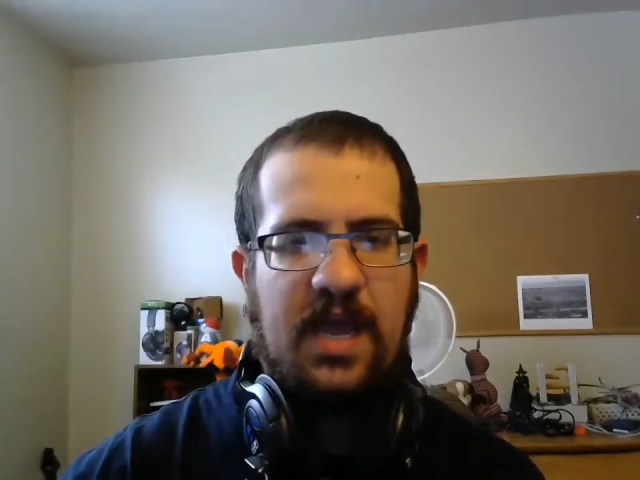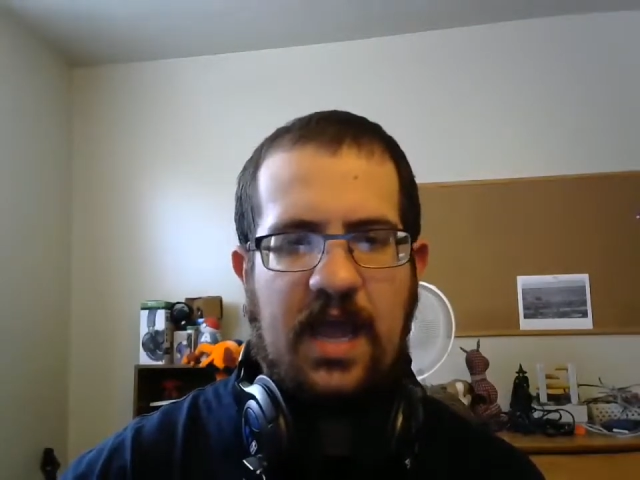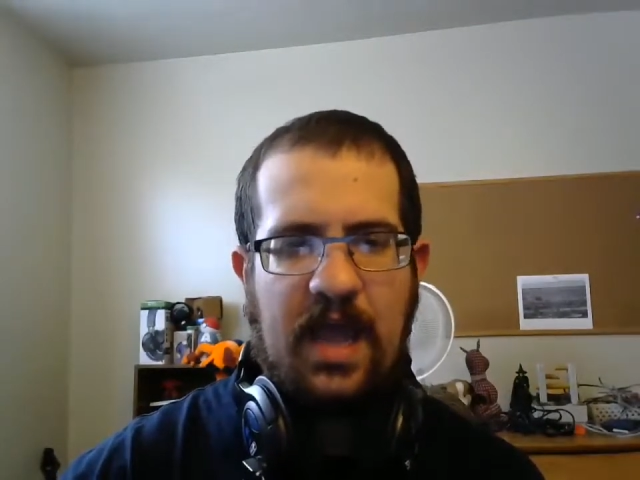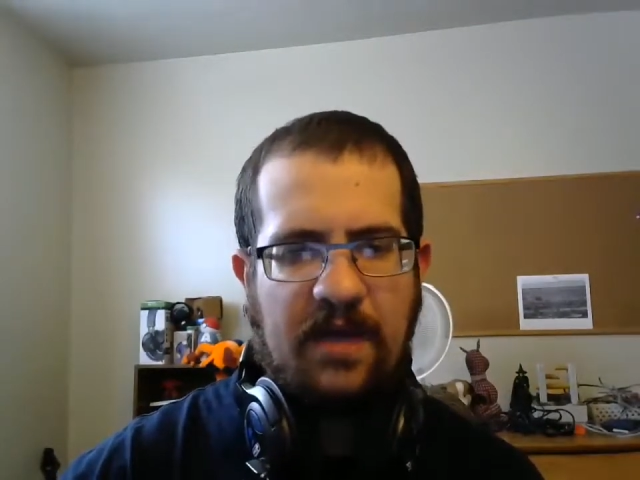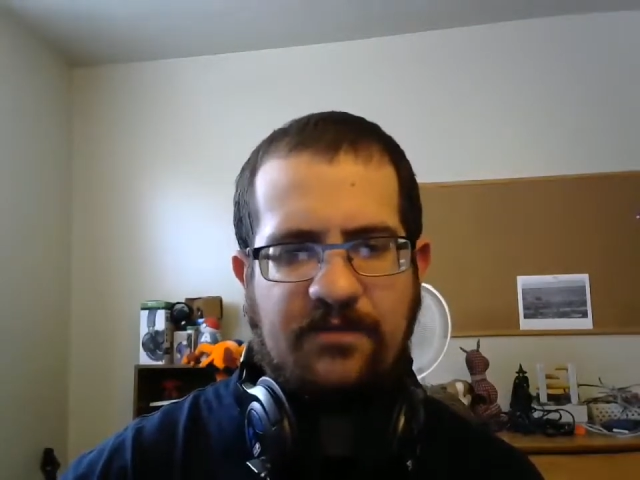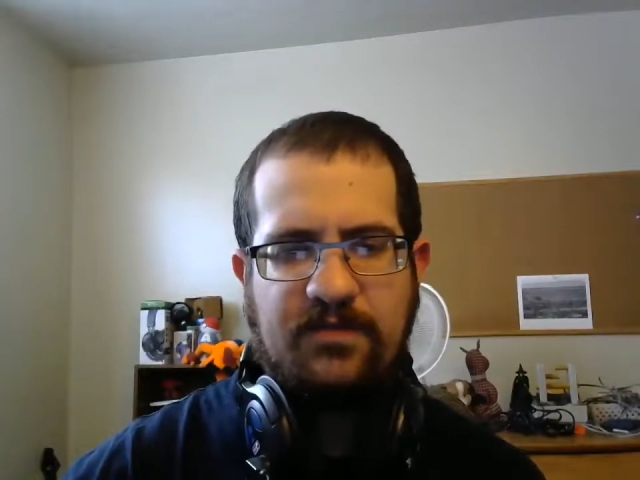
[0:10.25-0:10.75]

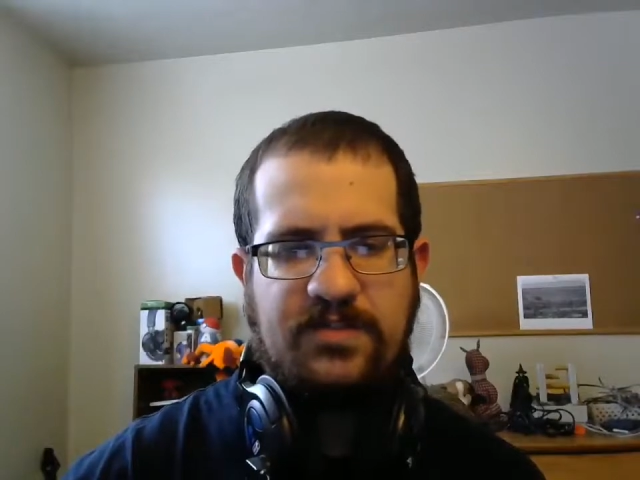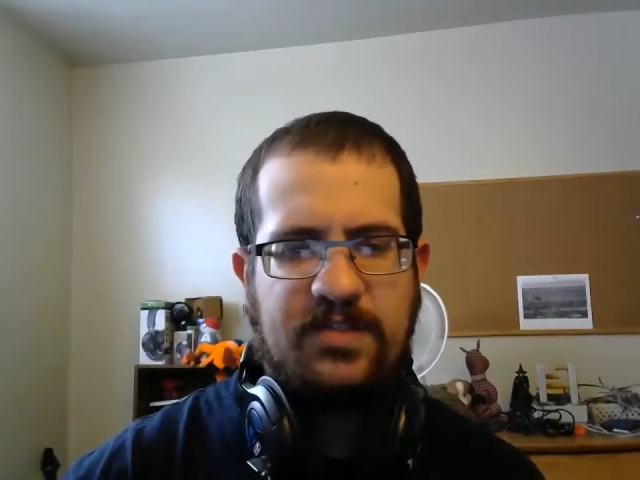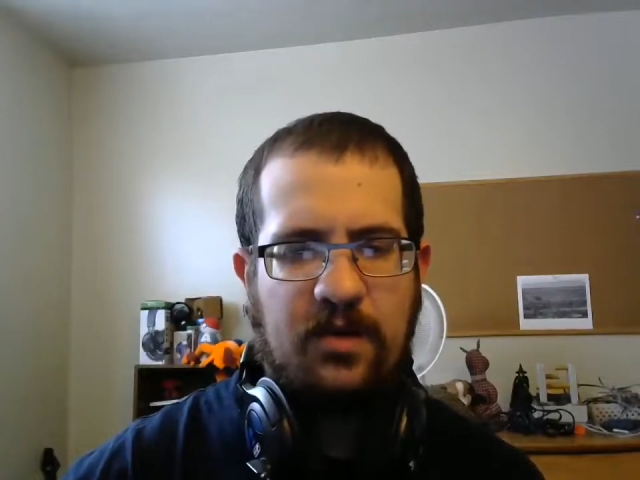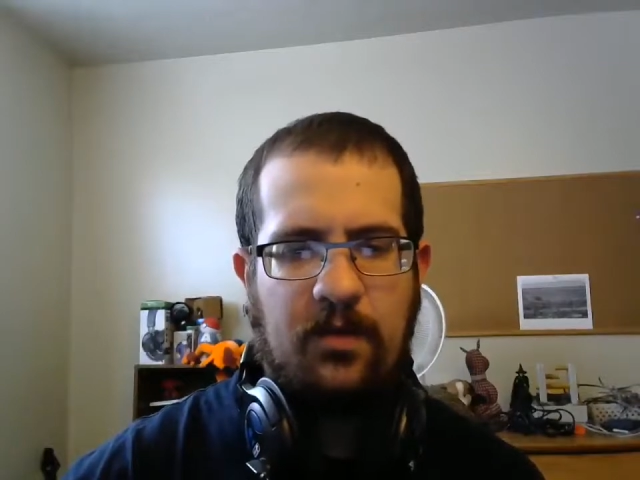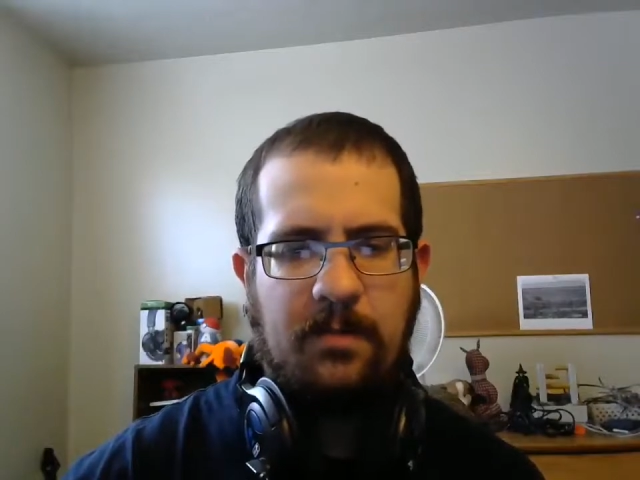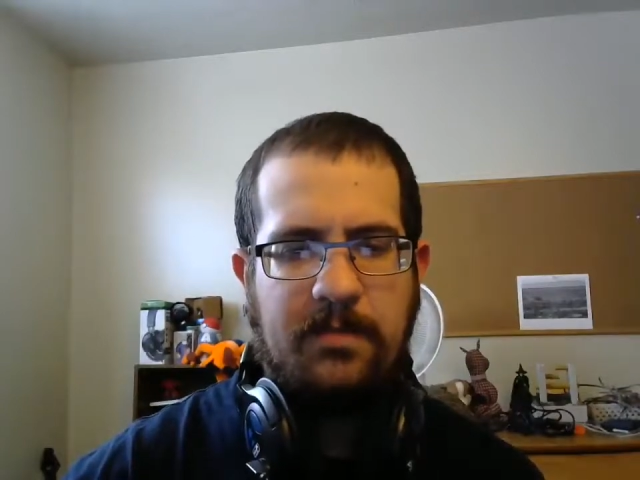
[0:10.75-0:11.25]
ever so
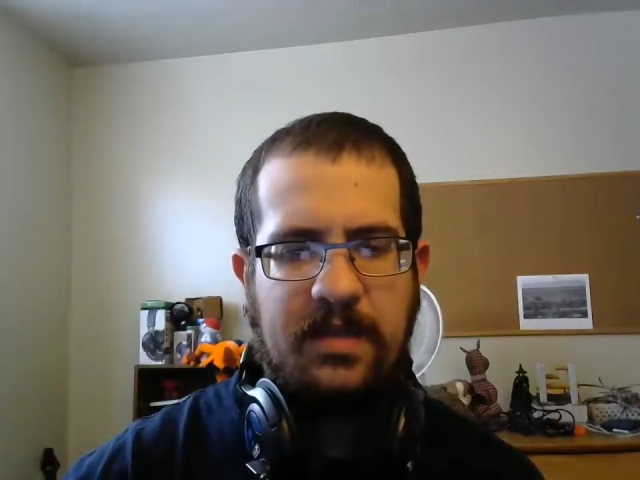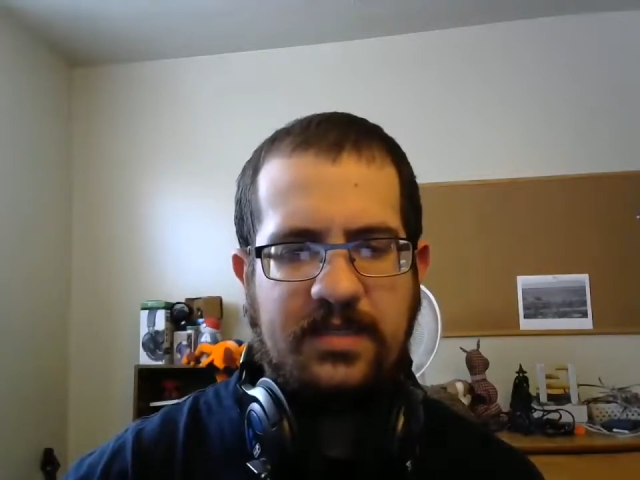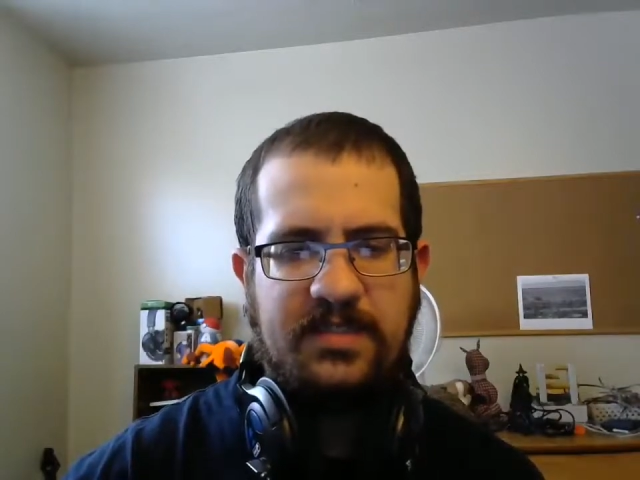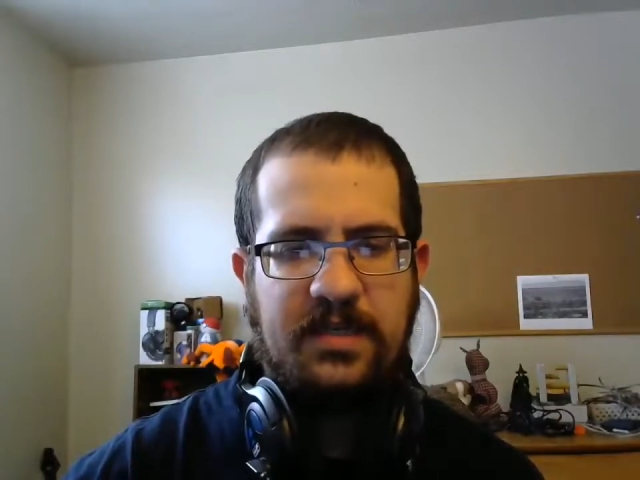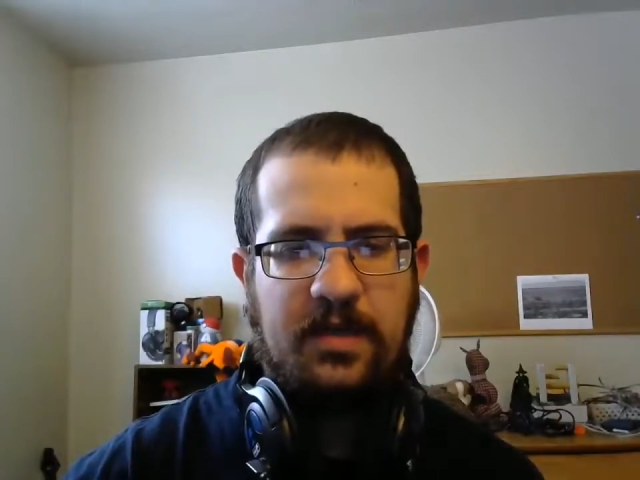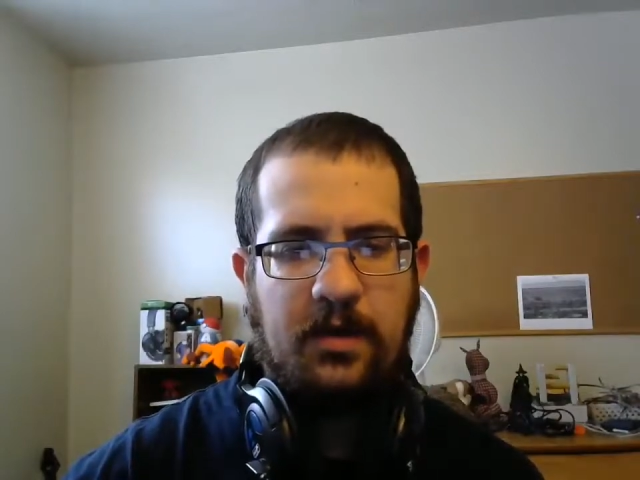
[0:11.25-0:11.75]

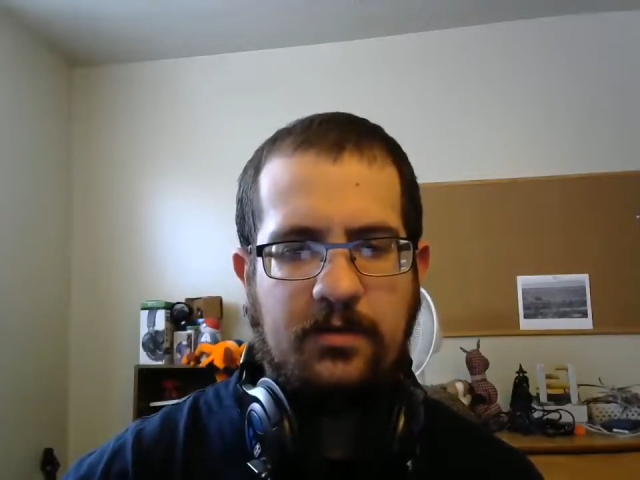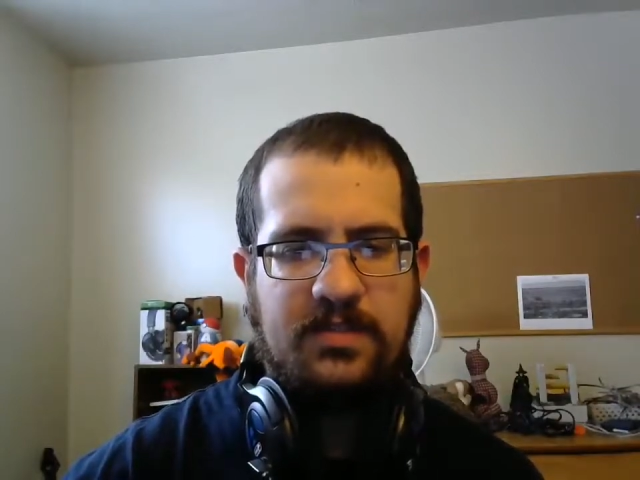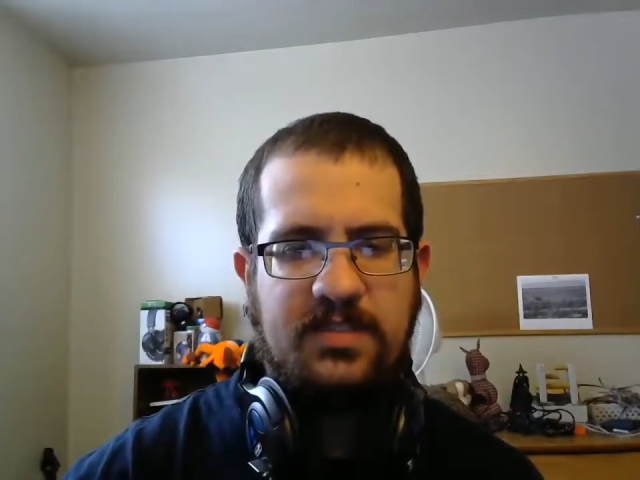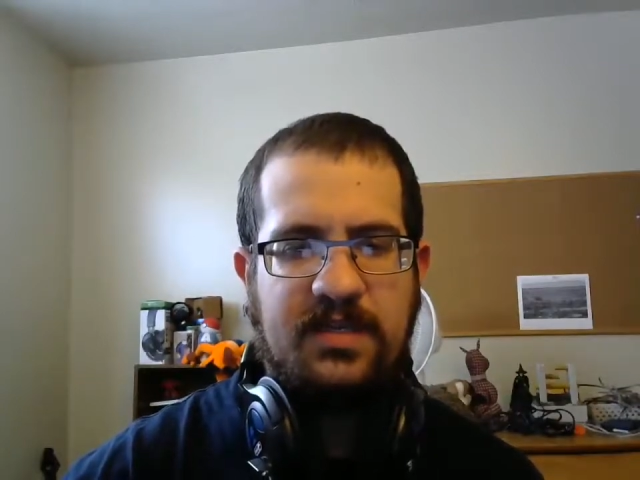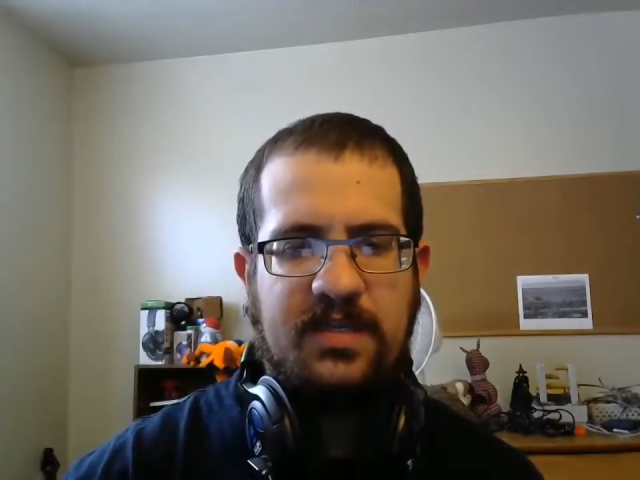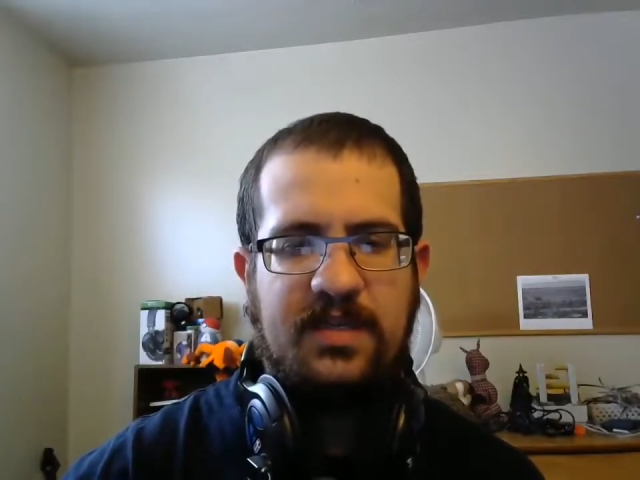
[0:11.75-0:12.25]
amazing host,
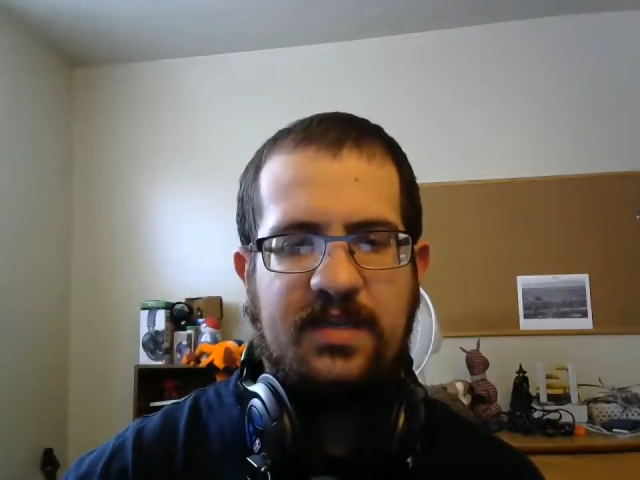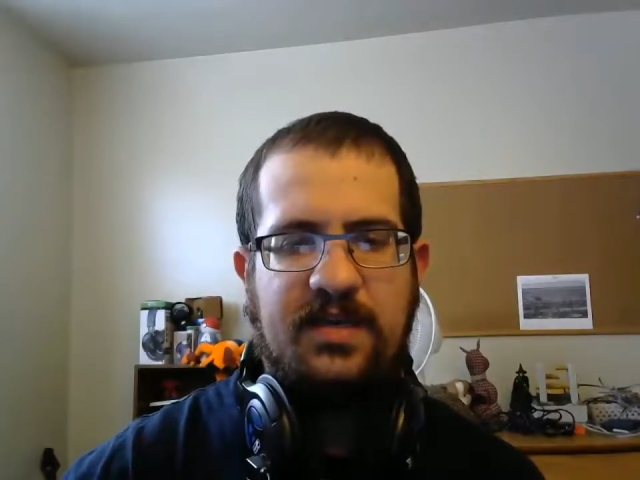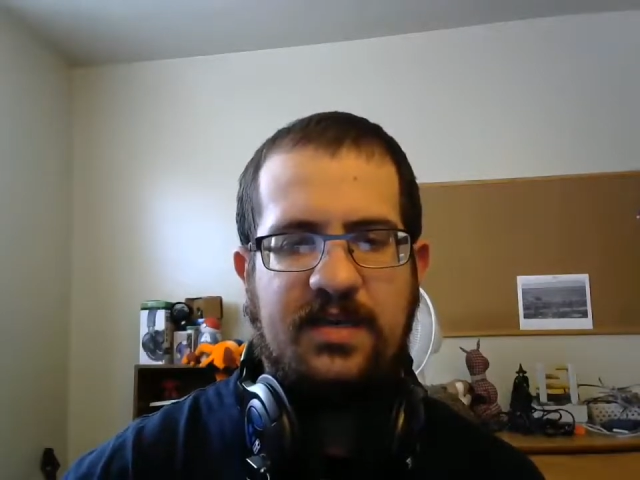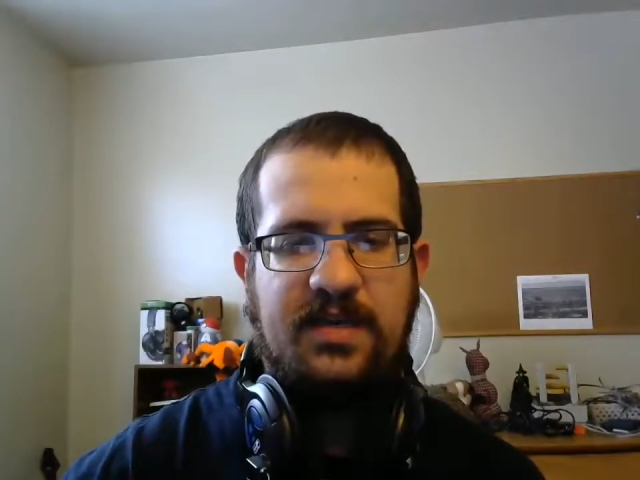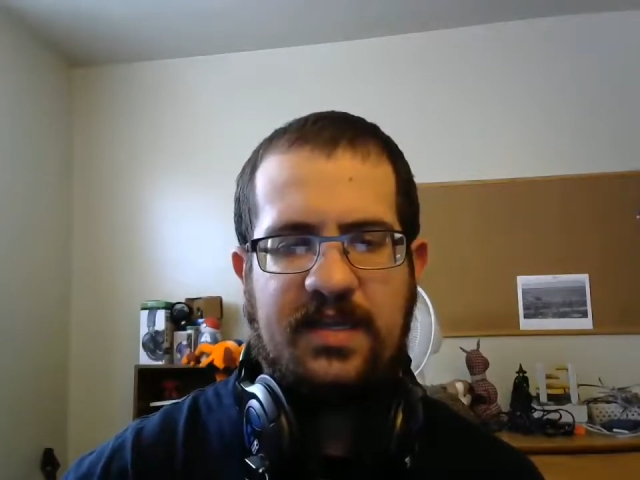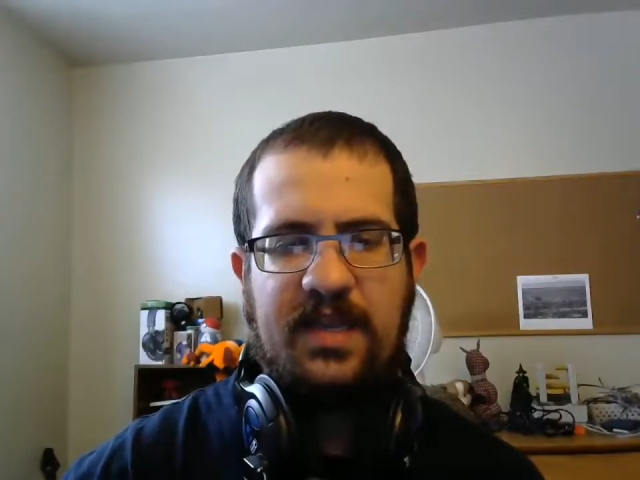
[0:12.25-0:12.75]

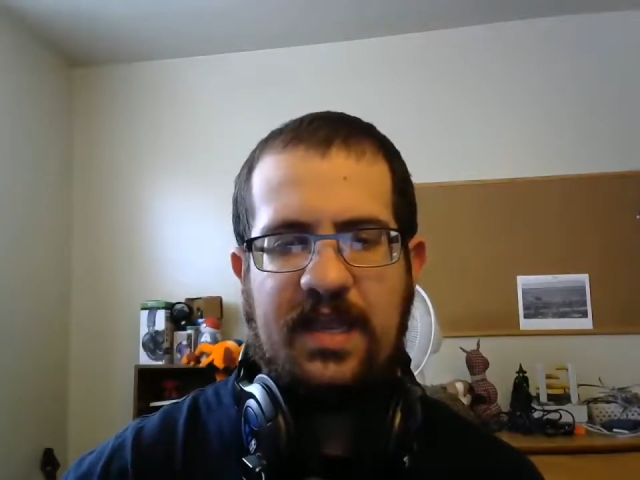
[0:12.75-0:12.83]
Nick.